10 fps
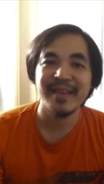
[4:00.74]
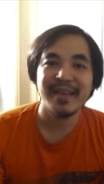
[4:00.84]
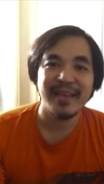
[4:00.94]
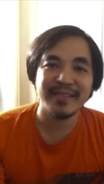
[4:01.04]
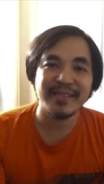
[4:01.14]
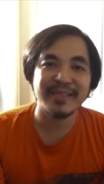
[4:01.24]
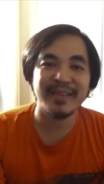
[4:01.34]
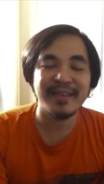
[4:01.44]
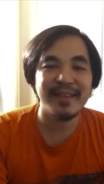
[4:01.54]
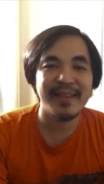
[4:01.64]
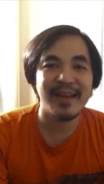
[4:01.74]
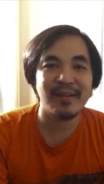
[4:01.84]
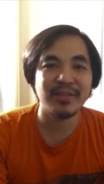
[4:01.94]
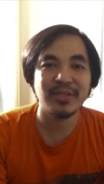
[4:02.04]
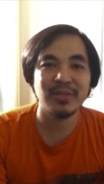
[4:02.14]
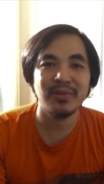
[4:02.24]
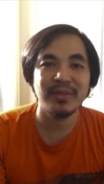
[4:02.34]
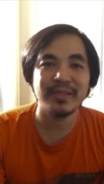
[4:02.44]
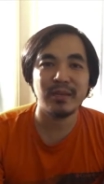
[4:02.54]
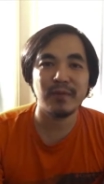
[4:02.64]
it's a sunny day out, so
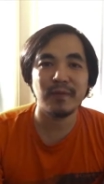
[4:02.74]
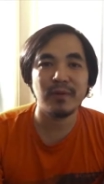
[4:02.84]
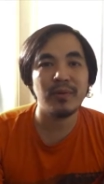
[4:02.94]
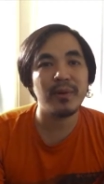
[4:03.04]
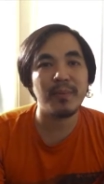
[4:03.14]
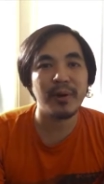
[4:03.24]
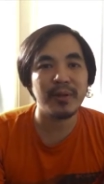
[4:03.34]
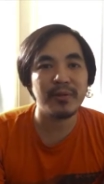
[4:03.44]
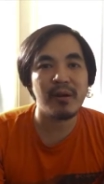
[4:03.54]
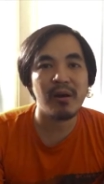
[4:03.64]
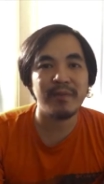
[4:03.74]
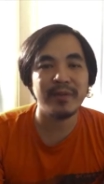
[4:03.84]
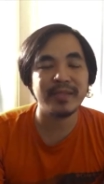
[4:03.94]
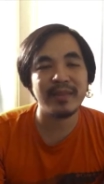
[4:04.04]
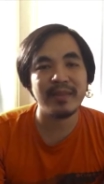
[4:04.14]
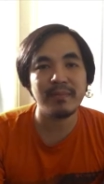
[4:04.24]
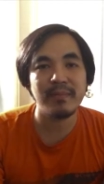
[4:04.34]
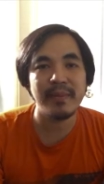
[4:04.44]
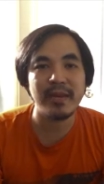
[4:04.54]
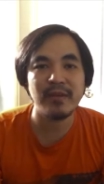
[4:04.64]
instead of reporting to the office, I think
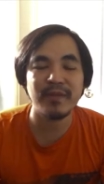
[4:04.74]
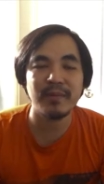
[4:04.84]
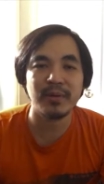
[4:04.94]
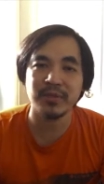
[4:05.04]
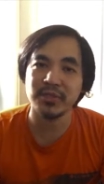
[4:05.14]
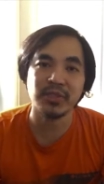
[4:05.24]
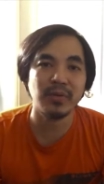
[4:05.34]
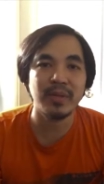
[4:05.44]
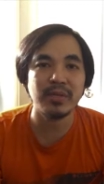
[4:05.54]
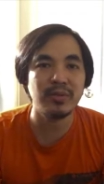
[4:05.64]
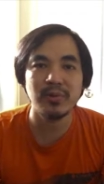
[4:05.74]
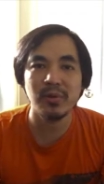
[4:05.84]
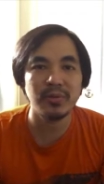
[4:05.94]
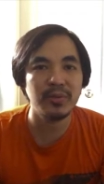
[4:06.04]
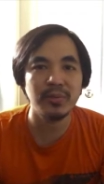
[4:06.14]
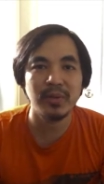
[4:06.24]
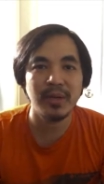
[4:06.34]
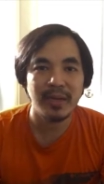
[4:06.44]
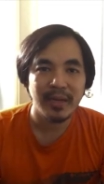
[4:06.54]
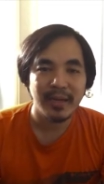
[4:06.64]
many of them are just going to go
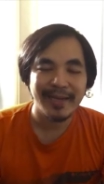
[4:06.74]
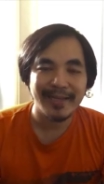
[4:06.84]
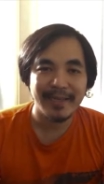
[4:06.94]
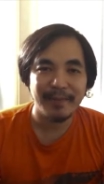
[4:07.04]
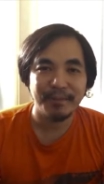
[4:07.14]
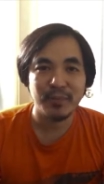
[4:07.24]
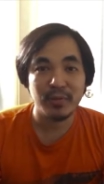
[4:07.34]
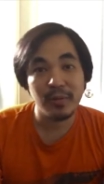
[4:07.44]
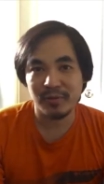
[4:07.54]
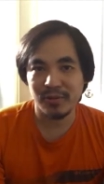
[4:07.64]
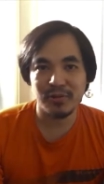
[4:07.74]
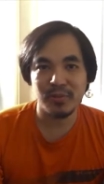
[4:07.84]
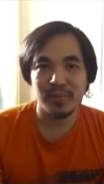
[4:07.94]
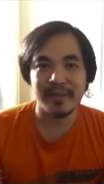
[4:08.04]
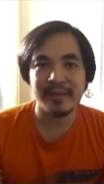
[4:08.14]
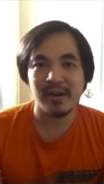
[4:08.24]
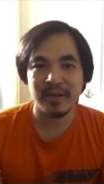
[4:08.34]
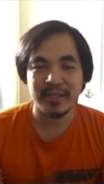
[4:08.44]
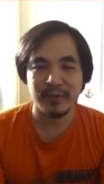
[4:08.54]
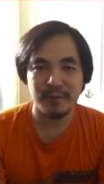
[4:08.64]
to Brittany
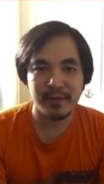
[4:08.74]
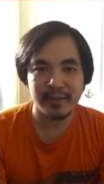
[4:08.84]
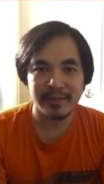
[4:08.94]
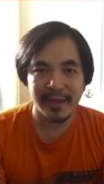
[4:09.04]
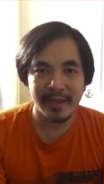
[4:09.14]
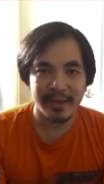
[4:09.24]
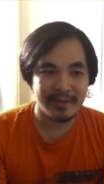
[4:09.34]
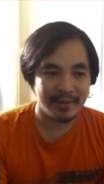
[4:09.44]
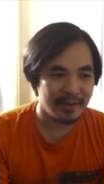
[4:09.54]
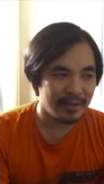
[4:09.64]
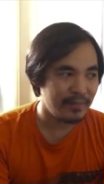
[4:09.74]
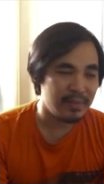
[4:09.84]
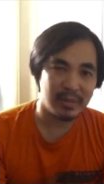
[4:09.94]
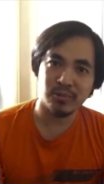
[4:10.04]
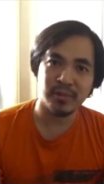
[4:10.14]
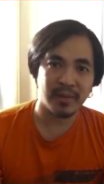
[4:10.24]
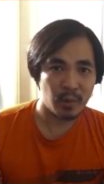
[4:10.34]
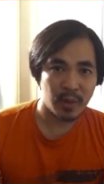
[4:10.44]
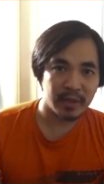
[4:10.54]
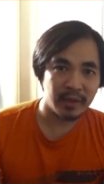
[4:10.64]
RC Field and maybe do their
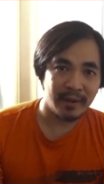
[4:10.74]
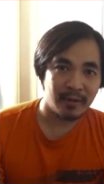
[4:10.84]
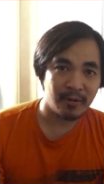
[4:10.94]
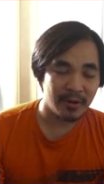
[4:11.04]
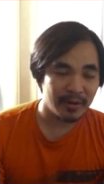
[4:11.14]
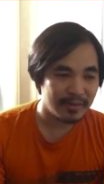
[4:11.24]
work there, or